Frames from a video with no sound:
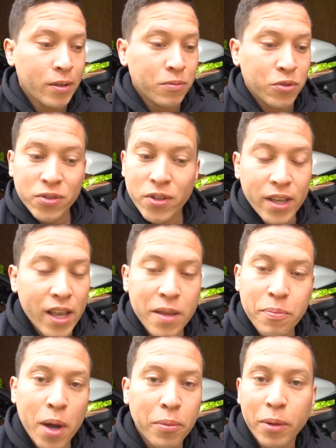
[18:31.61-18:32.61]
Just like any
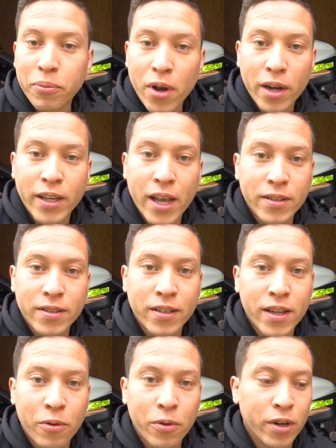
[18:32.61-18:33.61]
public broadcasting
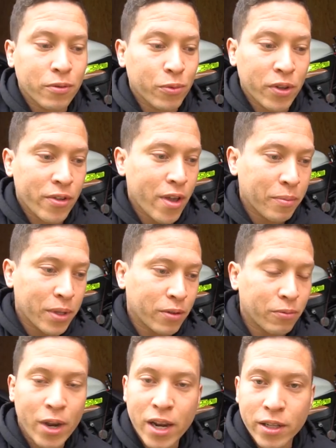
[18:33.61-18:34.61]
network, whether that be
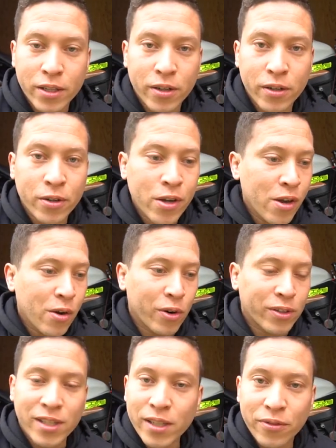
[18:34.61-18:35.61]
radio or
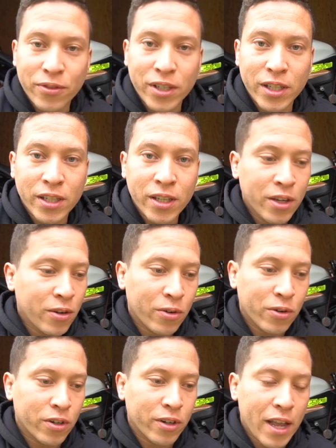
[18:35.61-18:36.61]
TV
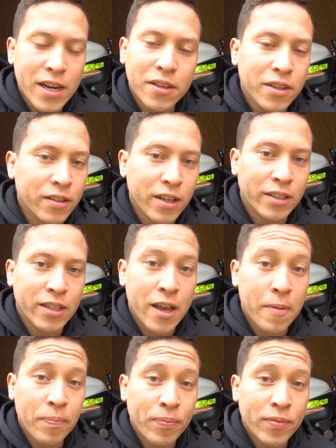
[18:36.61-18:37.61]
or anything like
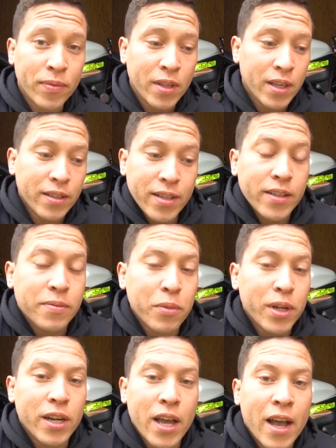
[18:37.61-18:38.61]
that, it takes
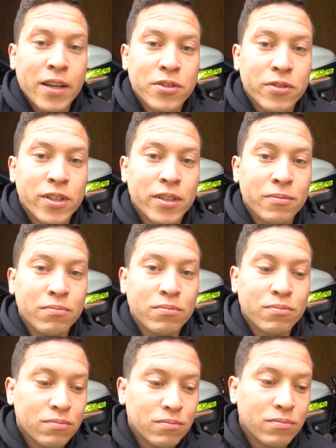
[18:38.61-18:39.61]
money to actually
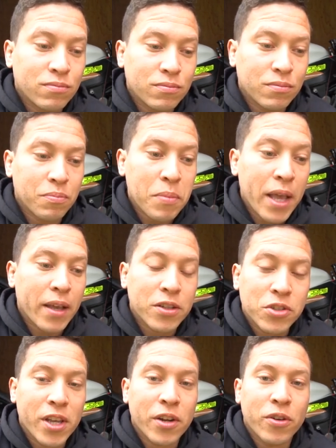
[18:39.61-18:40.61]
make a
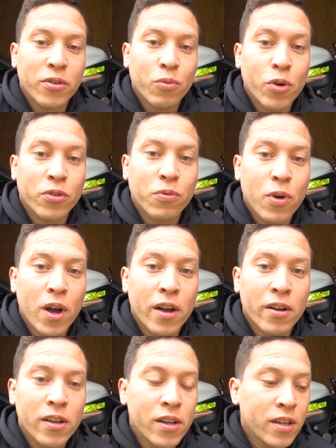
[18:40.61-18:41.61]
channel worthwhile.